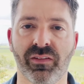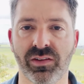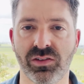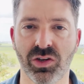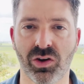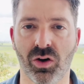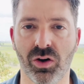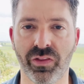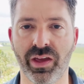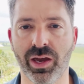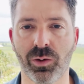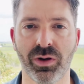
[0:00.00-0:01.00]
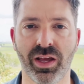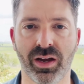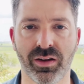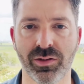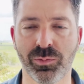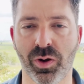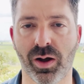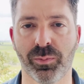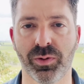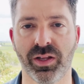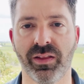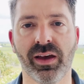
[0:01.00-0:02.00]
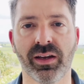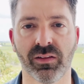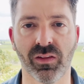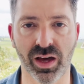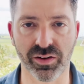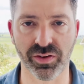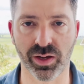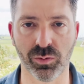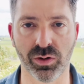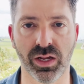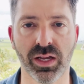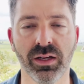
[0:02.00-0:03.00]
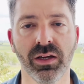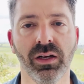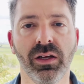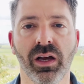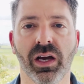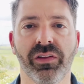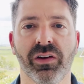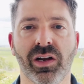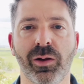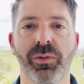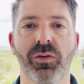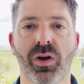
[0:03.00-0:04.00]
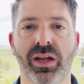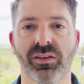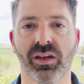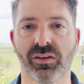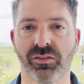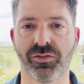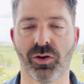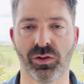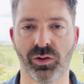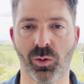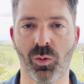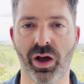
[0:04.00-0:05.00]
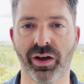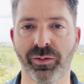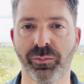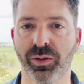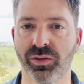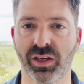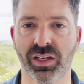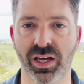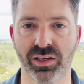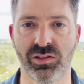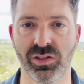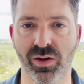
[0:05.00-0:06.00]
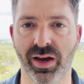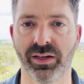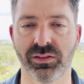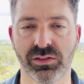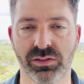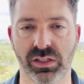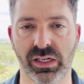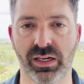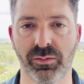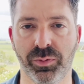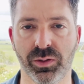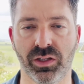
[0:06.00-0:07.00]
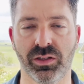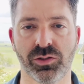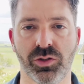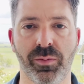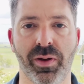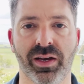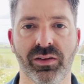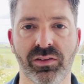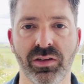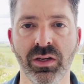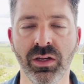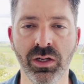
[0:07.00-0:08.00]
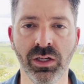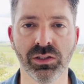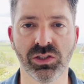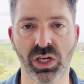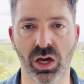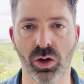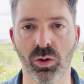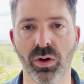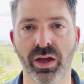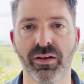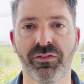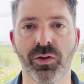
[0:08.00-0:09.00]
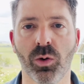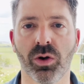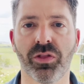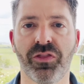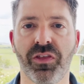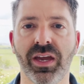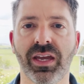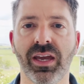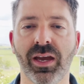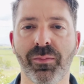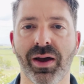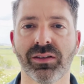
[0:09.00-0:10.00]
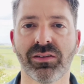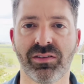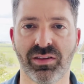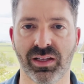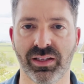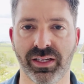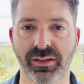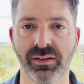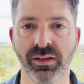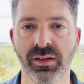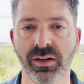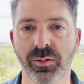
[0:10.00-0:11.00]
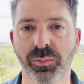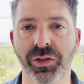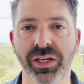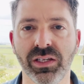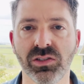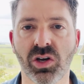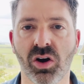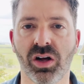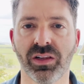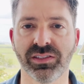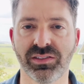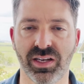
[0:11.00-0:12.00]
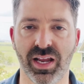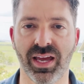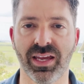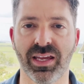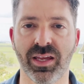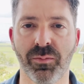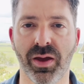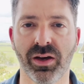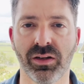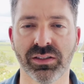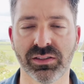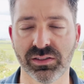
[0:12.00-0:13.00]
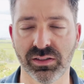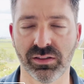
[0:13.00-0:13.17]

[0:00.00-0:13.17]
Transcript: They took all the equity out of this property. They had a lot of equity, and they're gonna be renting for a little while and building a nice new house, building their dream house. So if you're thinking about selling, please call us today, email us.